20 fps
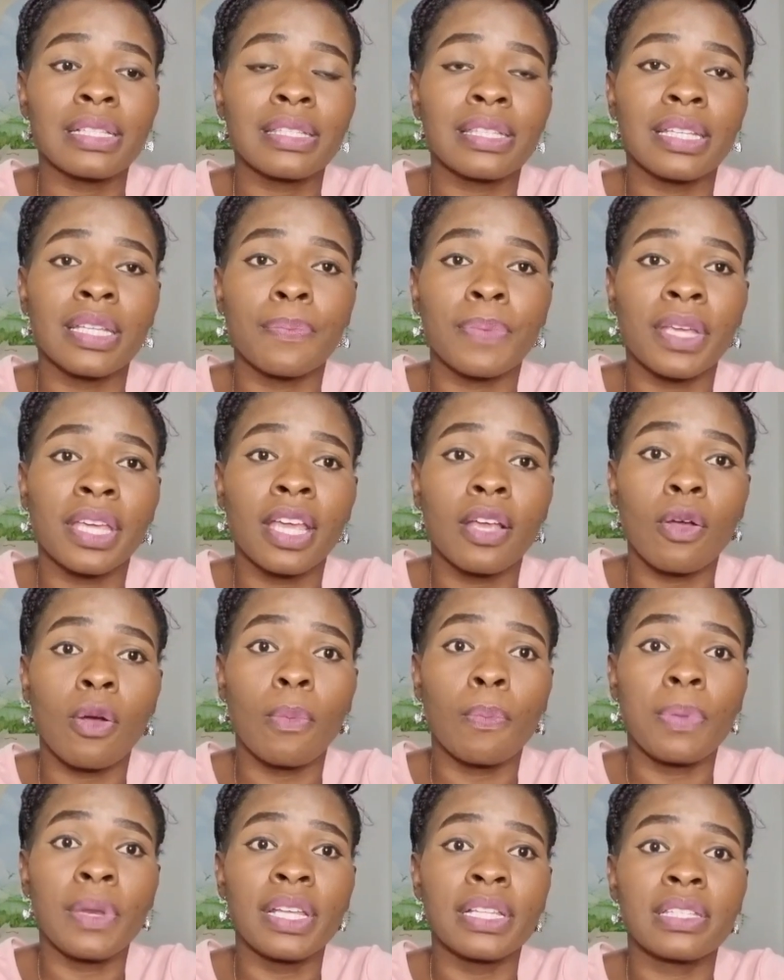See, the Pekin
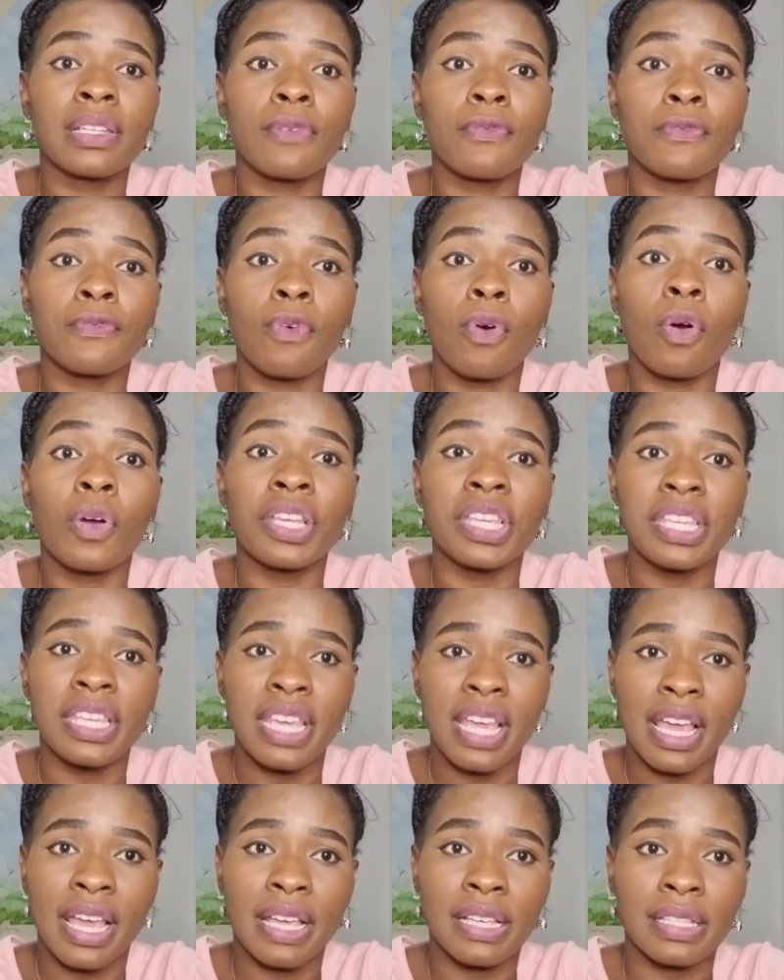complete 4
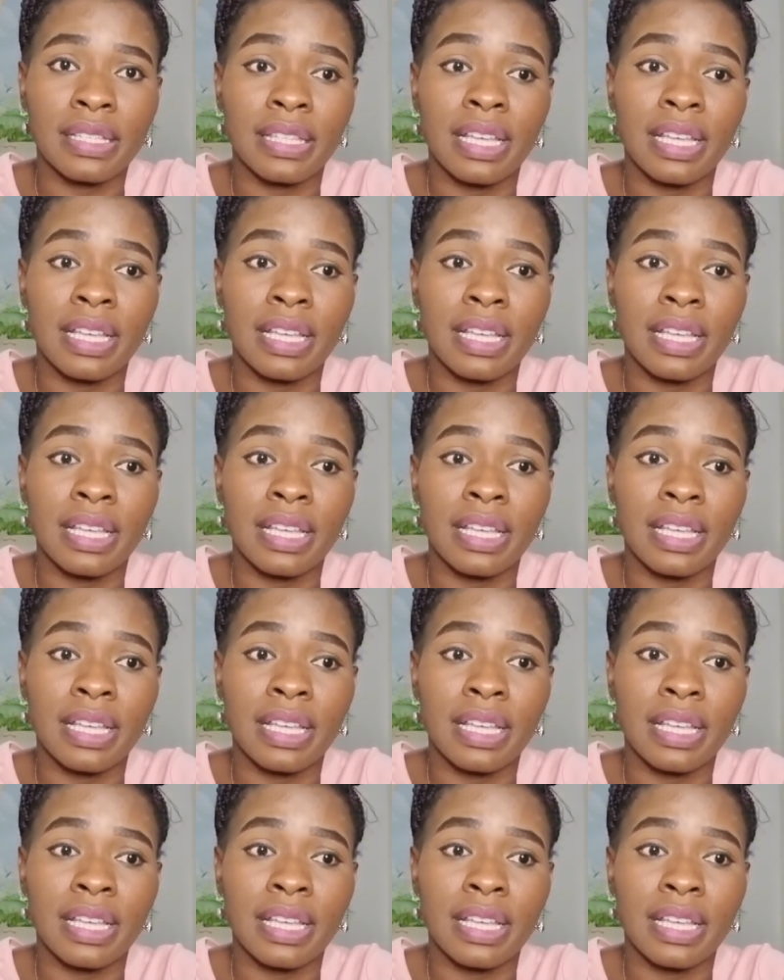years.